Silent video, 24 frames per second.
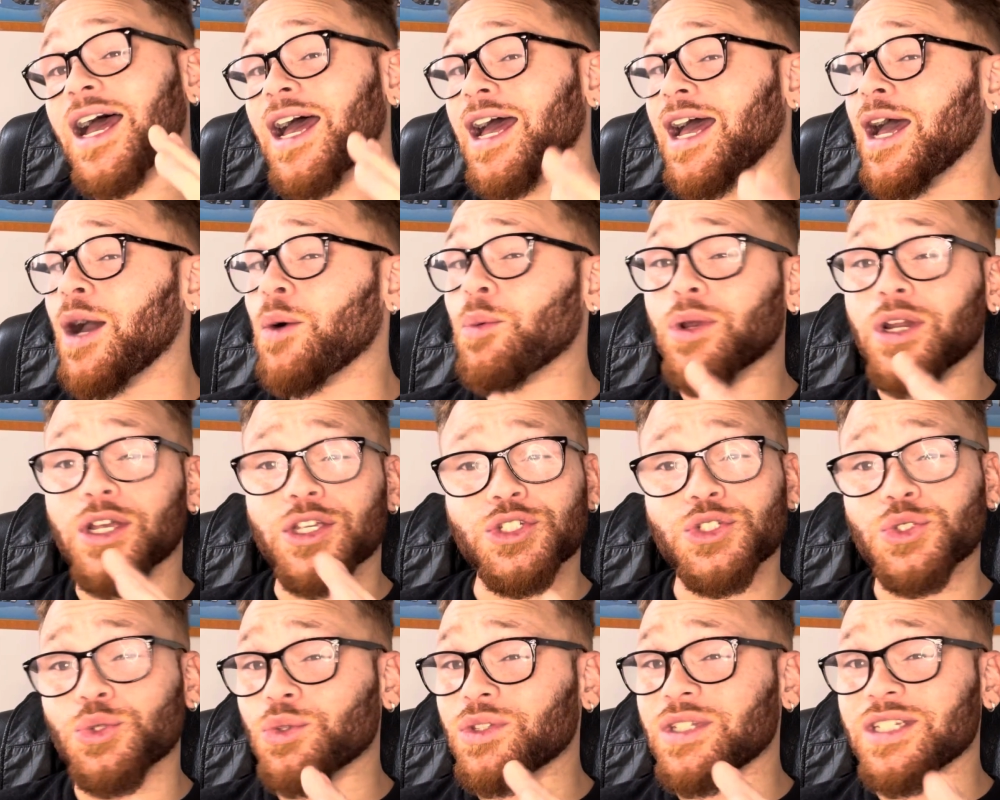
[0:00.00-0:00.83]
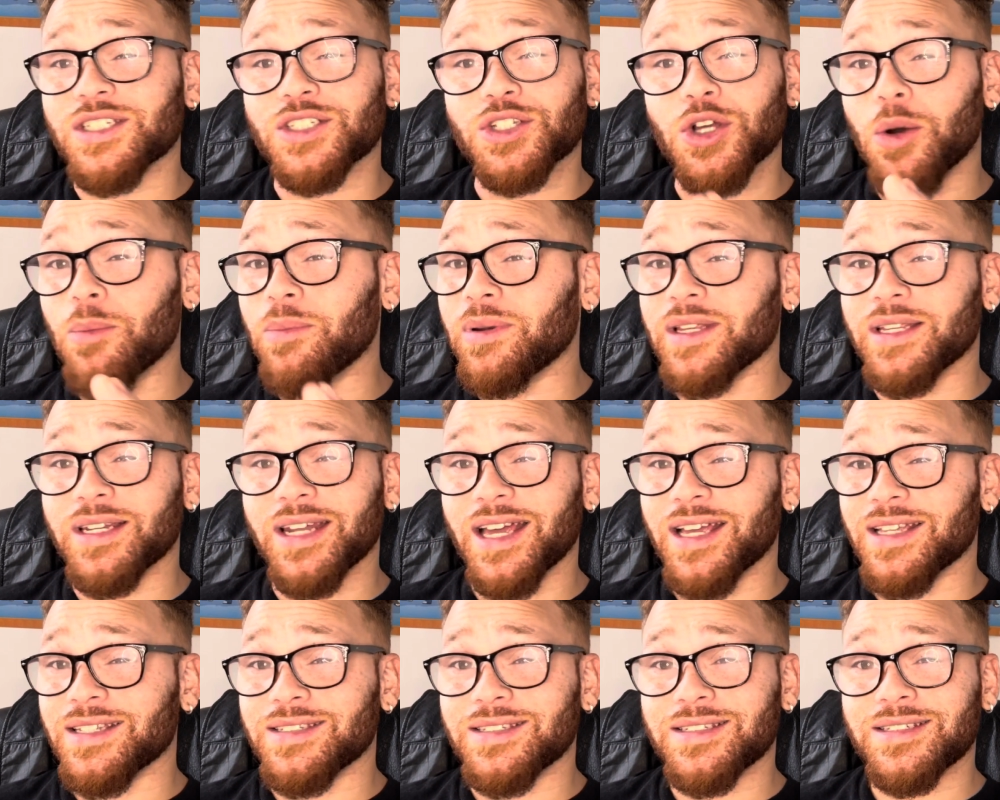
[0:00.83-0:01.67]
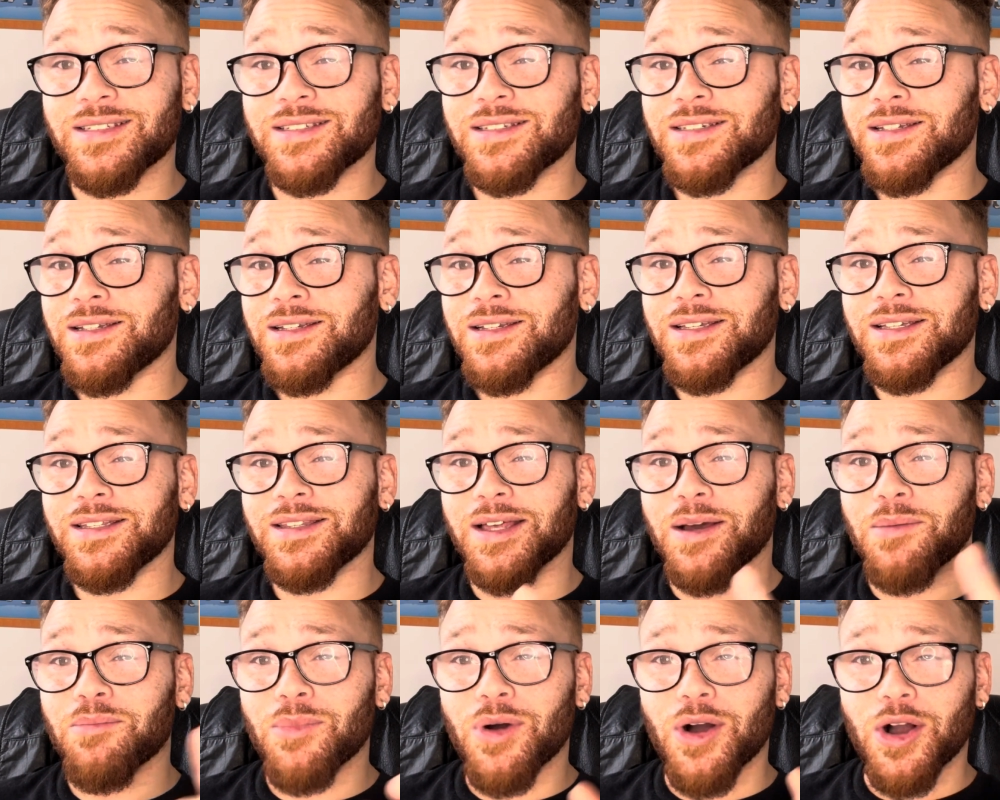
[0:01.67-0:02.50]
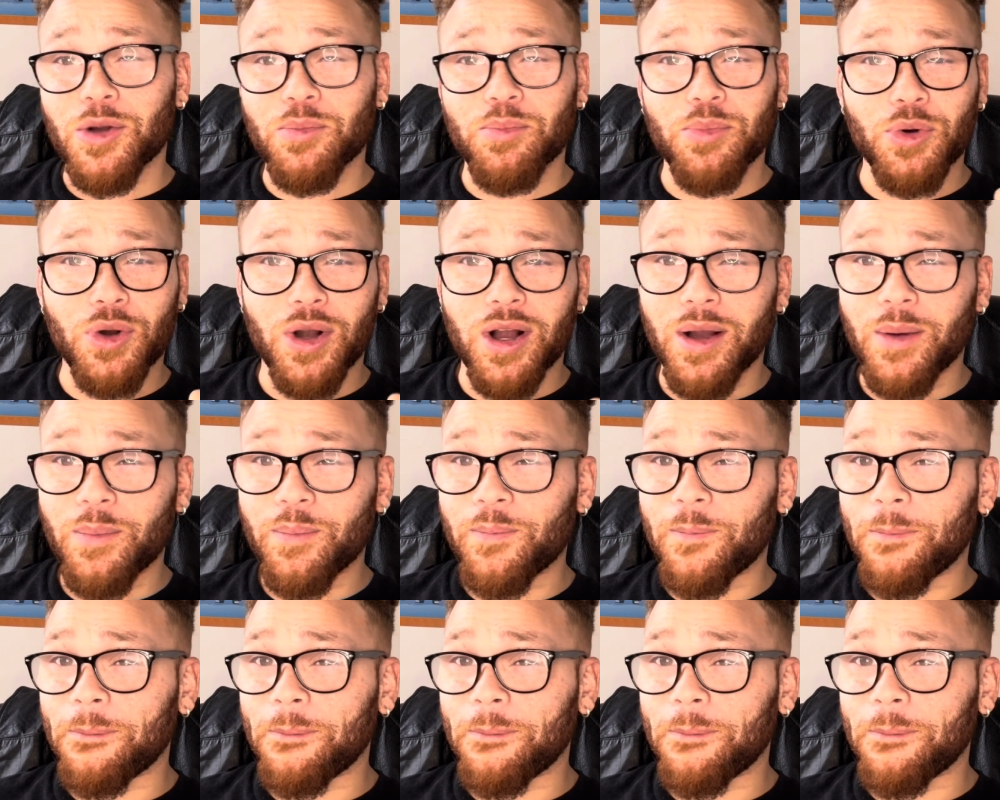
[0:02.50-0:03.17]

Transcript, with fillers: and when I saw these goblin heads that Mark put up,